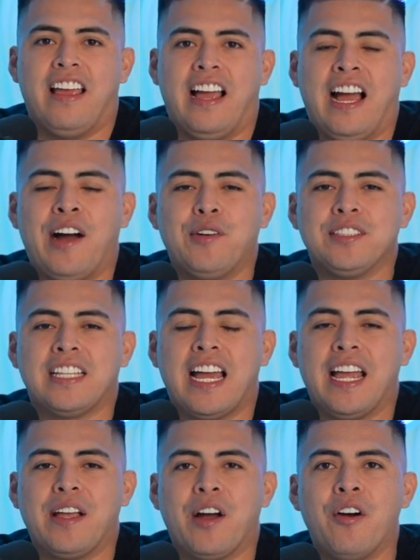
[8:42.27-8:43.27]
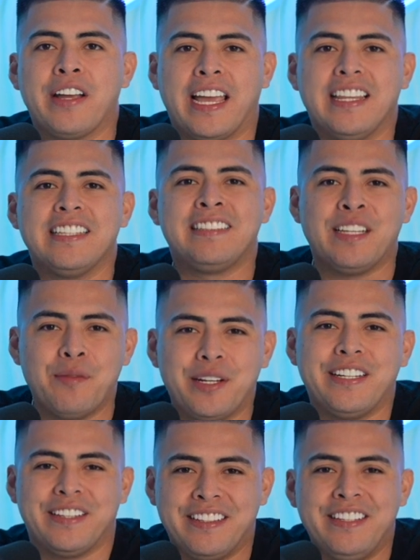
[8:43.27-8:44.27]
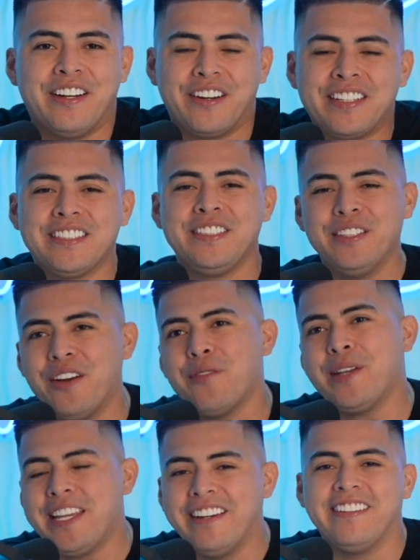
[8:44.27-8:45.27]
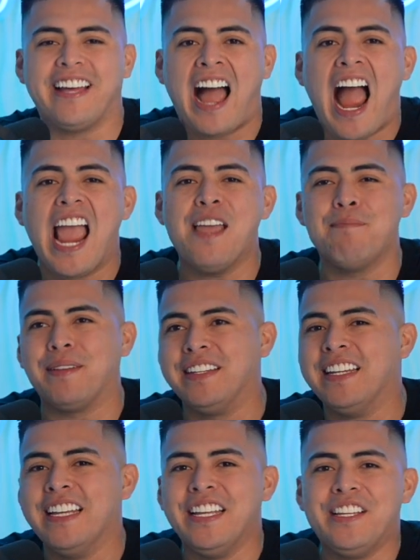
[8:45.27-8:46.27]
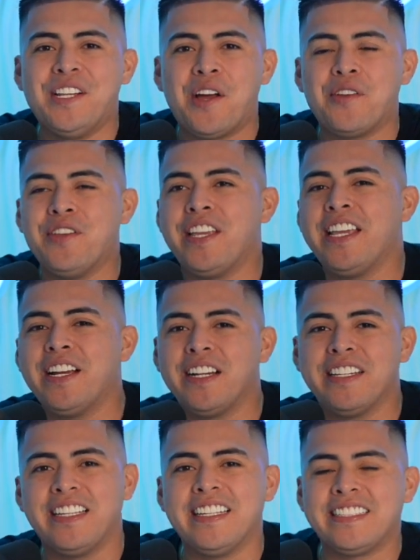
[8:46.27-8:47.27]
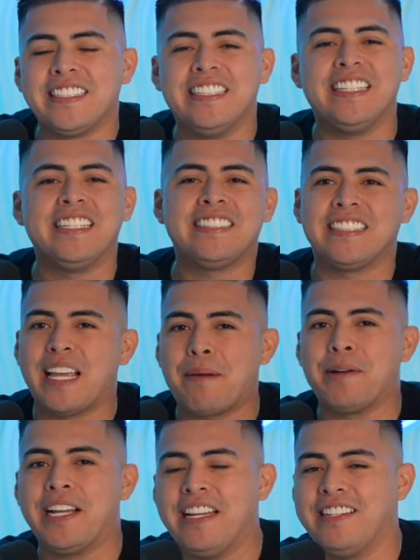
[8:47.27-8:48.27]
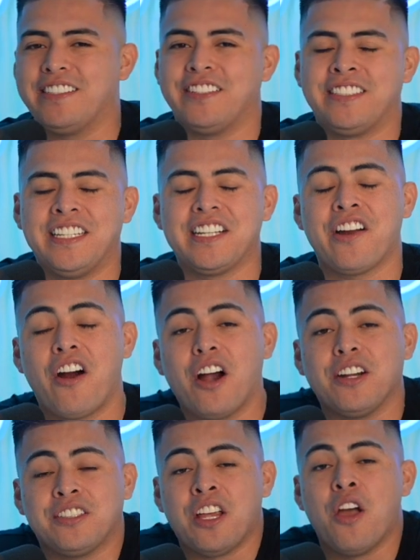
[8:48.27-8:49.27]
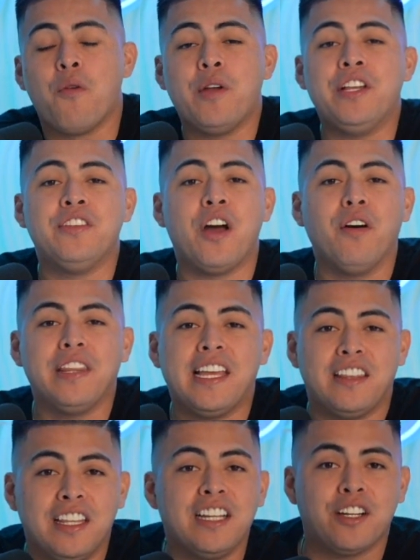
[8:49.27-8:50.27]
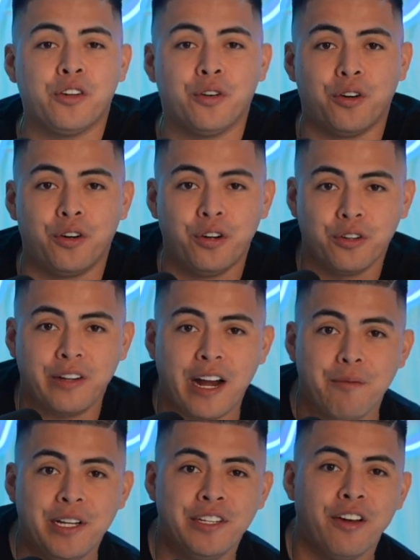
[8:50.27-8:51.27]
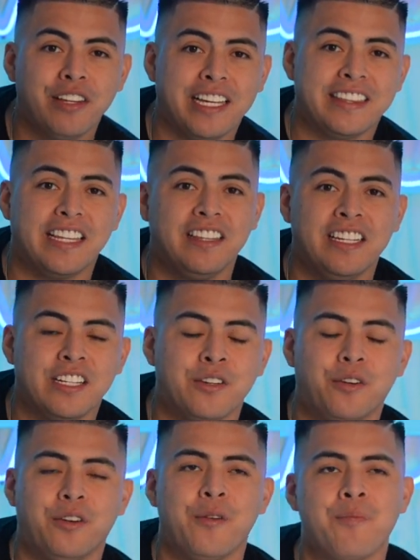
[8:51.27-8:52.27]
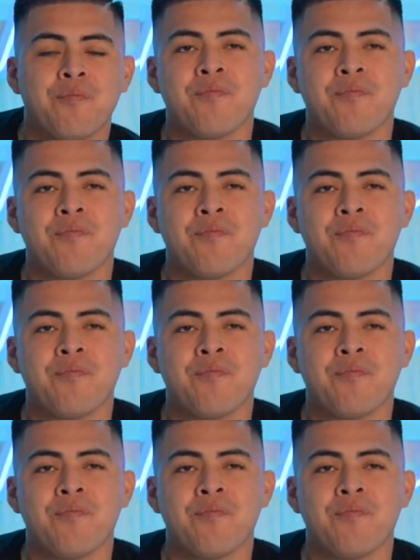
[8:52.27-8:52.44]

I was like, okay, let's see what because, we hear the hype and, you hear this and this. Lamborghinis are sick cars. We know they look cool, right? We know that they look cool.